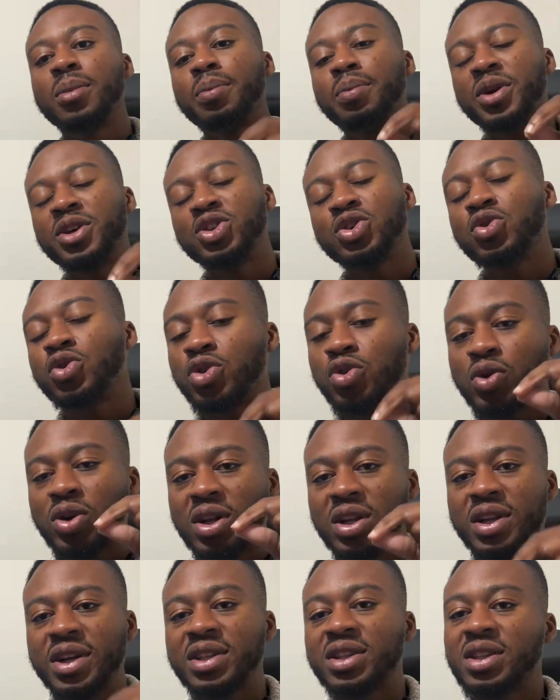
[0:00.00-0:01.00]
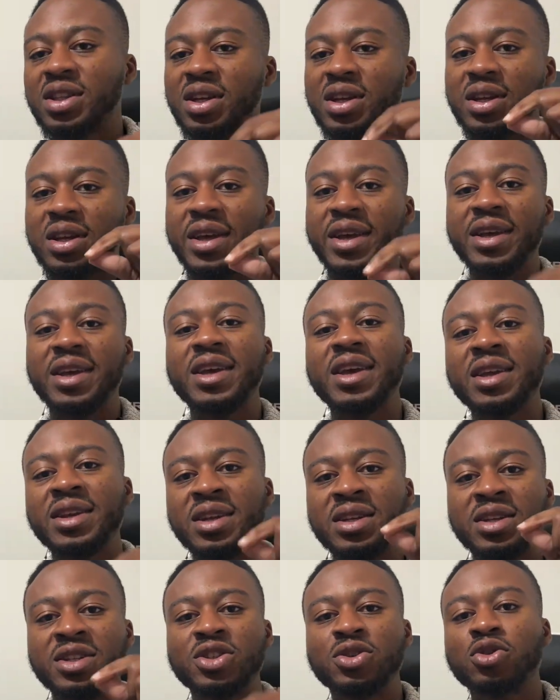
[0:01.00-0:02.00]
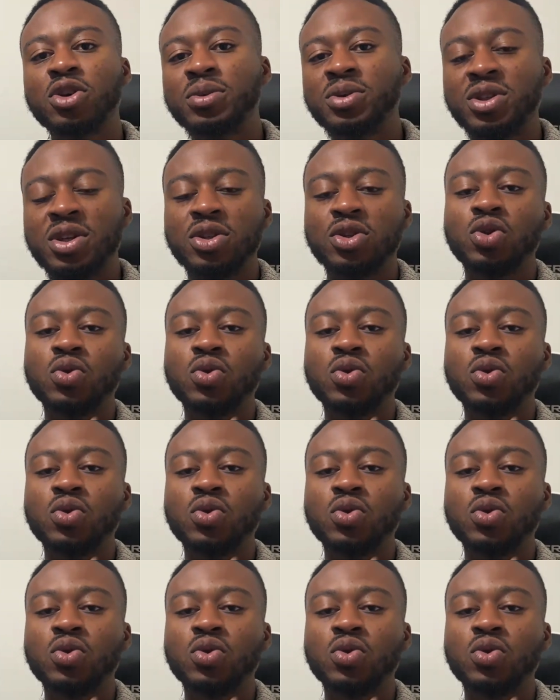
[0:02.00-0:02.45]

make sure you click the link in the description